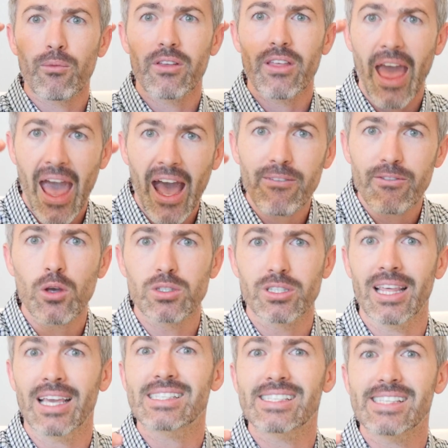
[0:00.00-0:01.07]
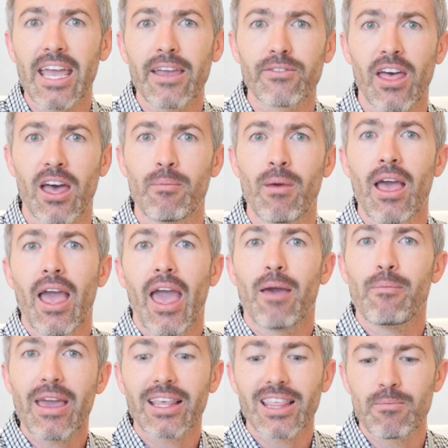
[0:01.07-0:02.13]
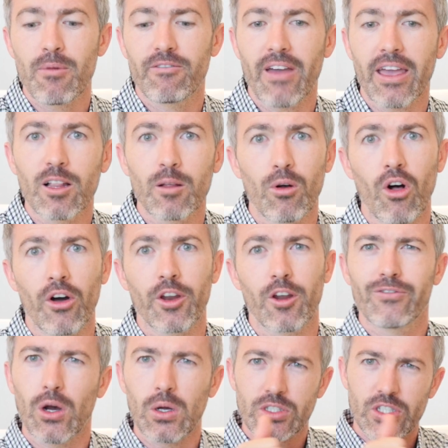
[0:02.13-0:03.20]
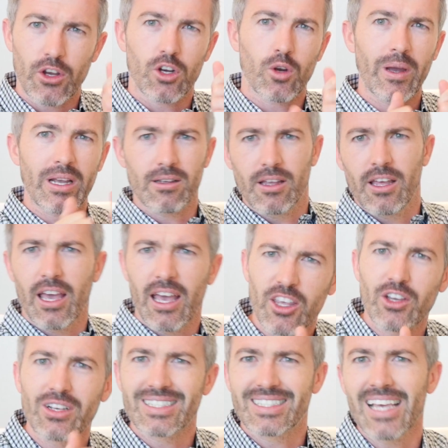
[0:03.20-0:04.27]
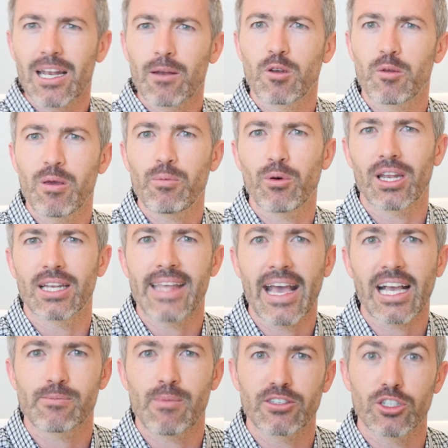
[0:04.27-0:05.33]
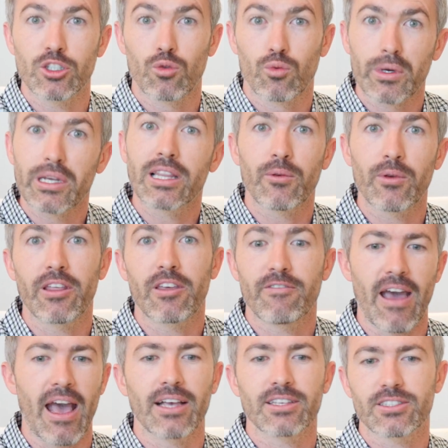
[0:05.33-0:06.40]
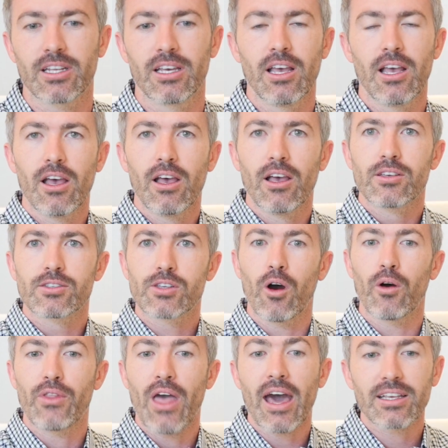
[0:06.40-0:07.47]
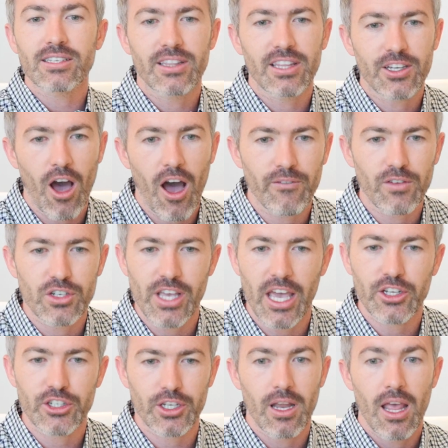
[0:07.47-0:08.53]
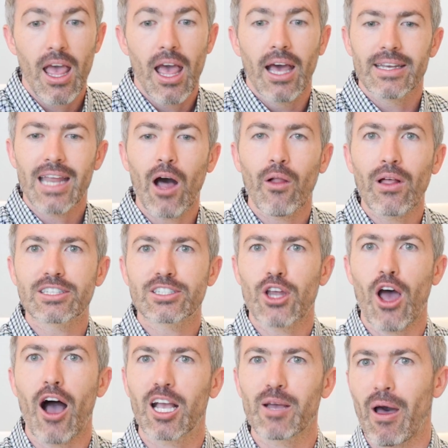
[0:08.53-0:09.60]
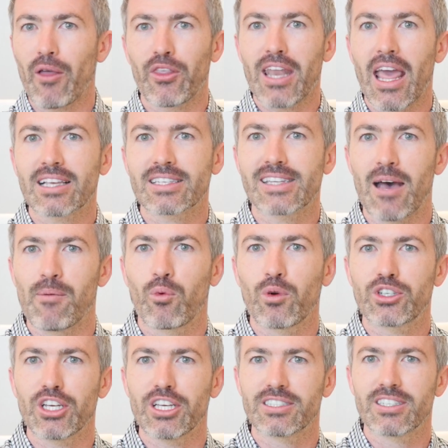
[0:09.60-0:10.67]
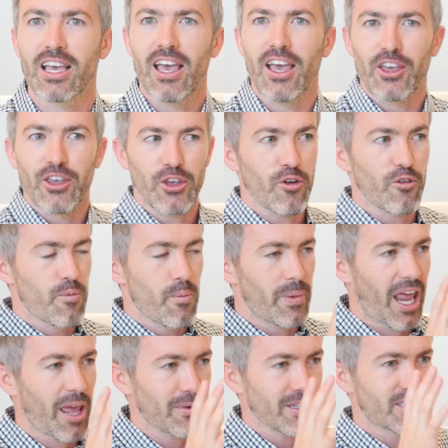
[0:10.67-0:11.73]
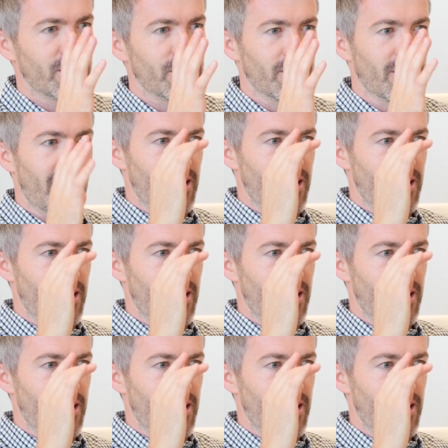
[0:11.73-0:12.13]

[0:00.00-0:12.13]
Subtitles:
Have those links, save them, and make them available on your phone so you're quick. You can send them to people in a text message really, really fast. So that is the conversation. Now let's talk about the next step, which is you've been able to